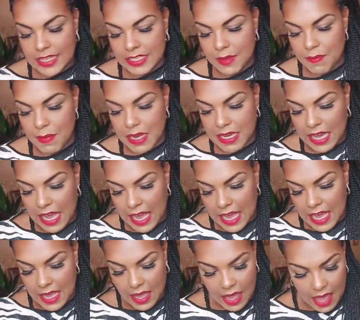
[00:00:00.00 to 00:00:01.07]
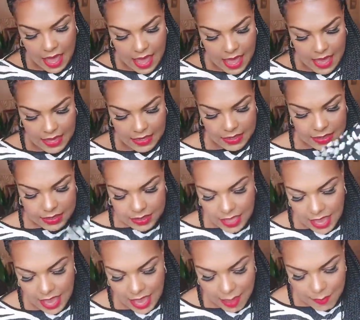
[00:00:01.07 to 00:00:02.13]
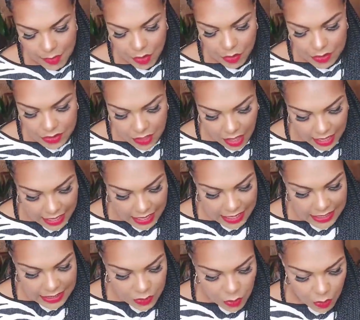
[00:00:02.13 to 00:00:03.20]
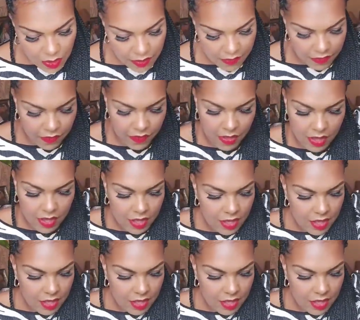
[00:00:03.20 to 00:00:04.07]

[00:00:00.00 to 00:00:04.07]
like it's a midi, and the hem looks like it's sort of,